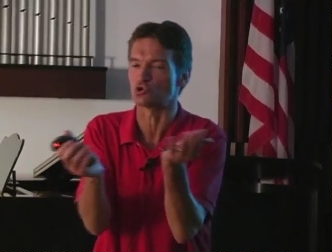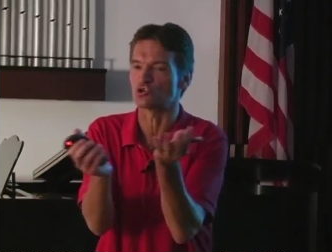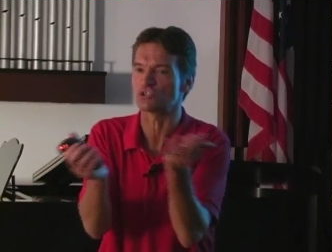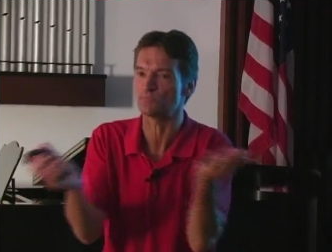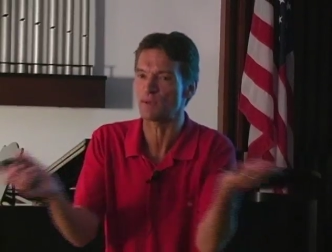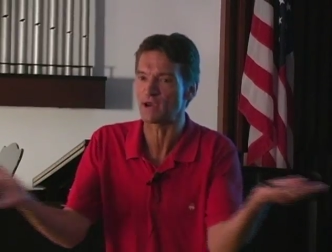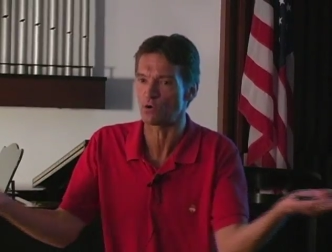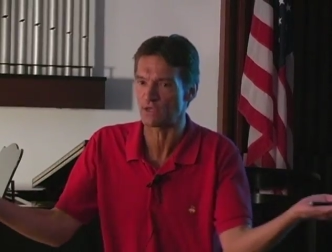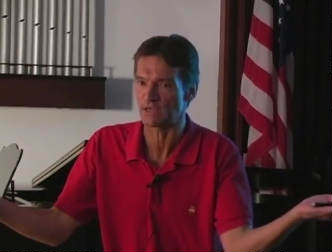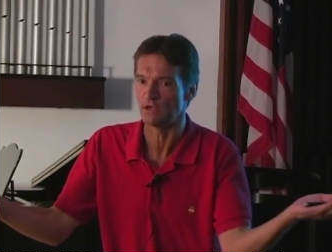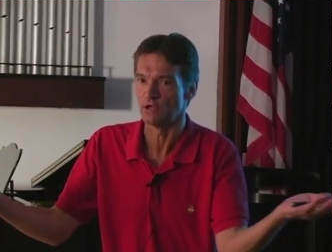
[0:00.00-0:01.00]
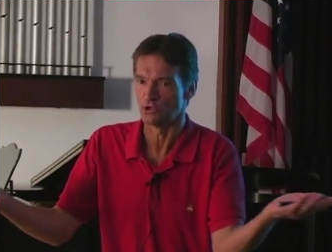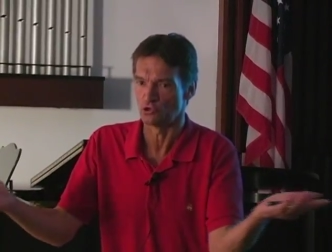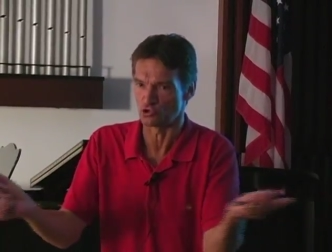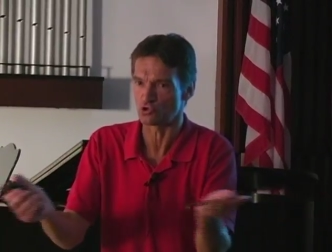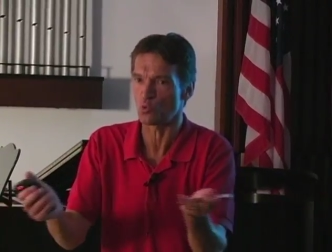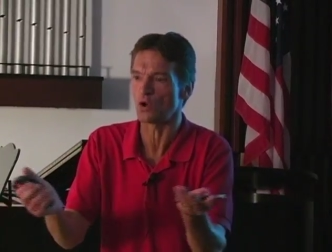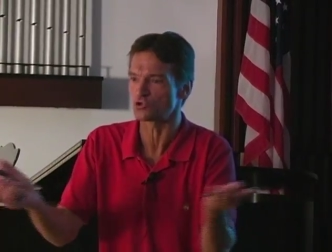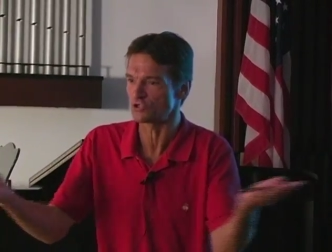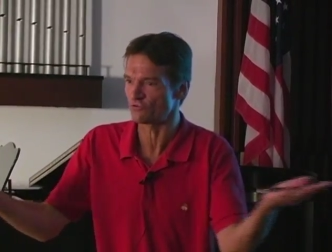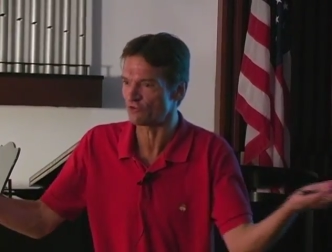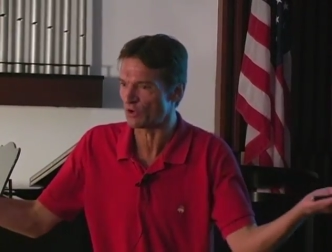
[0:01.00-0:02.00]
you're
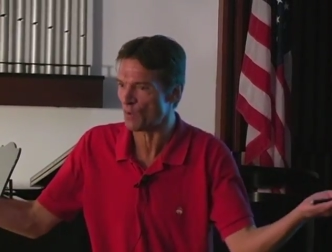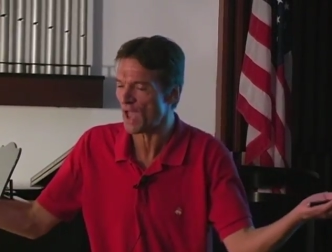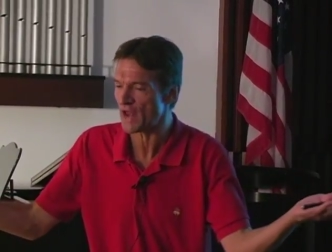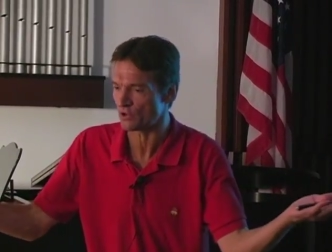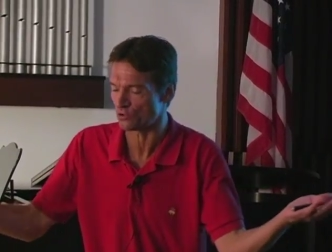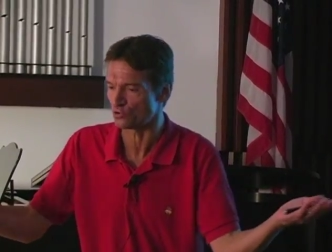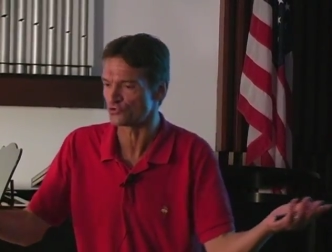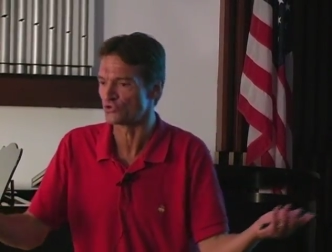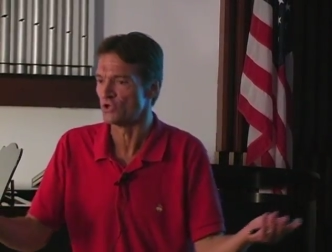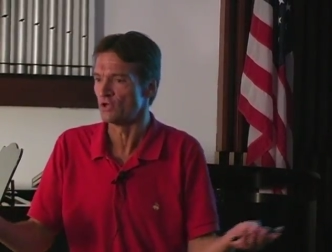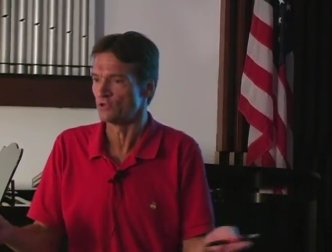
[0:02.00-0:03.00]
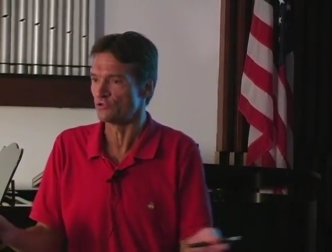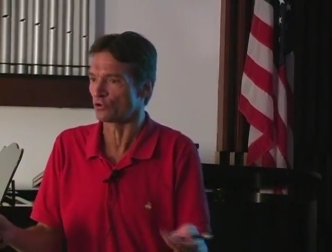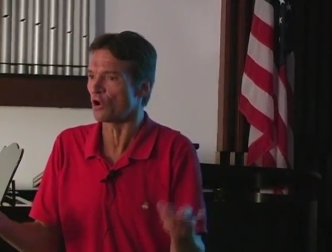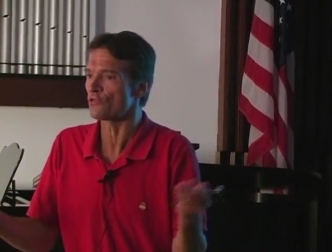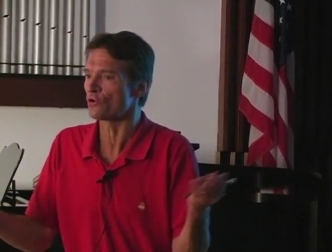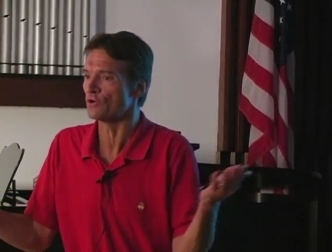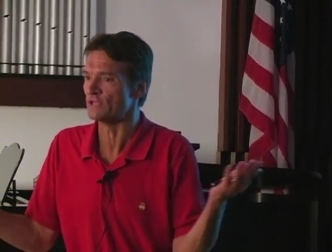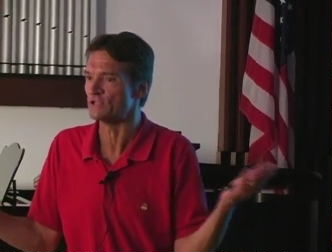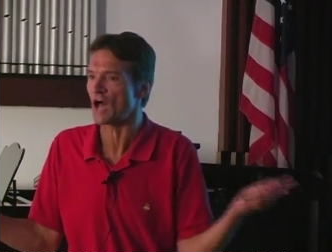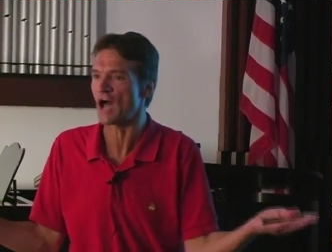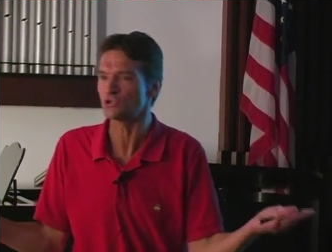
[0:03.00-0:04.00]
squelching free radicals, your other
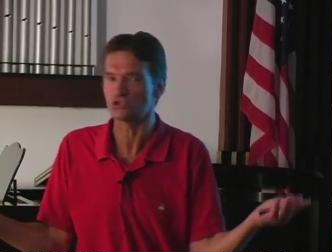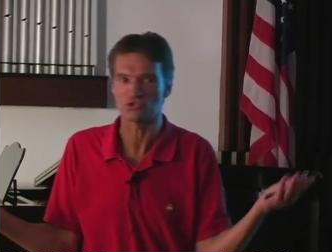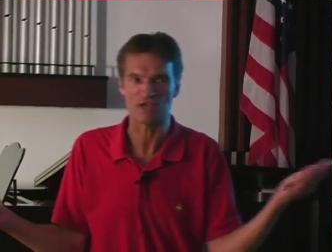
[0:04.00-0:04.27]
endogenous